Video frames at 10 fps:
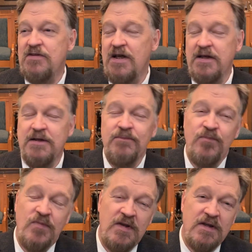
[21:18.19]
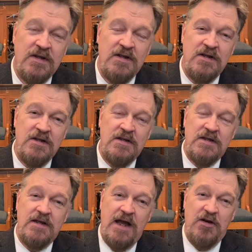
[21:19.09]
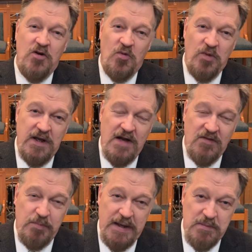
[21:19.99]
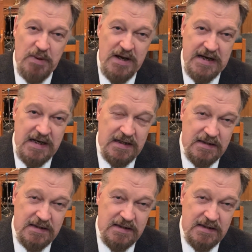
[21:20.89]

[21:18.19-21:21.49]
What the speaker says: tell you, at home we have a pet bunny,